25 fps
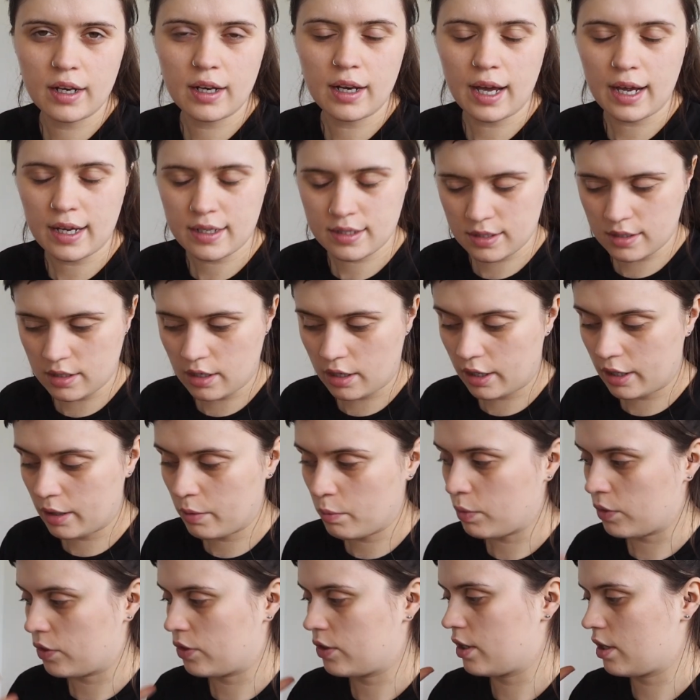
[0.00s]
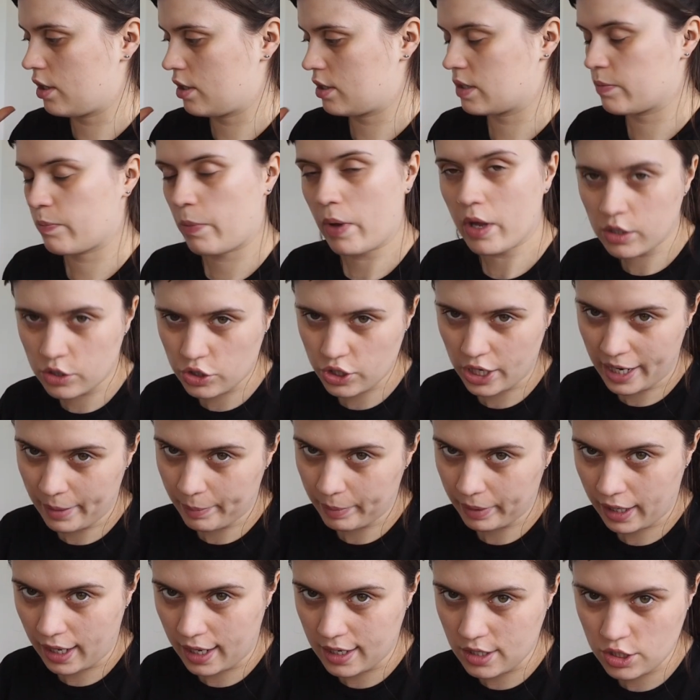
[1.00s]
last night with the sponge
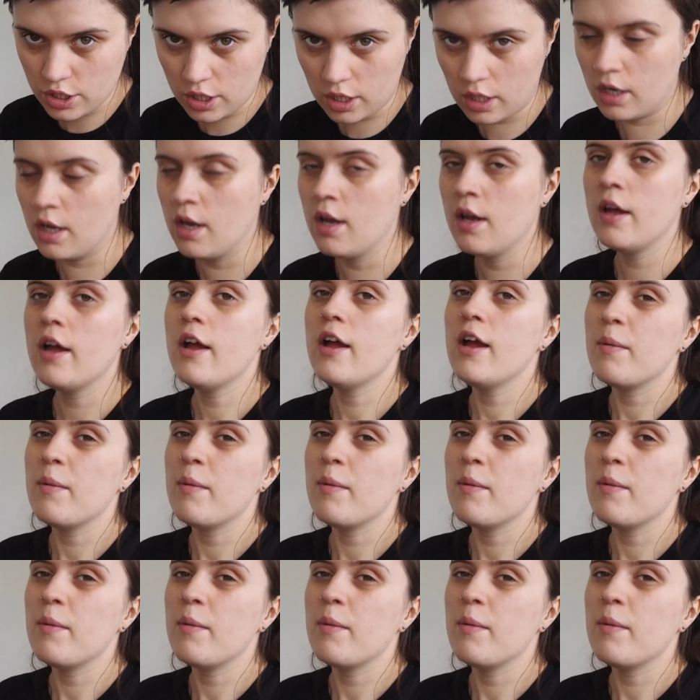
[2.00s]
application,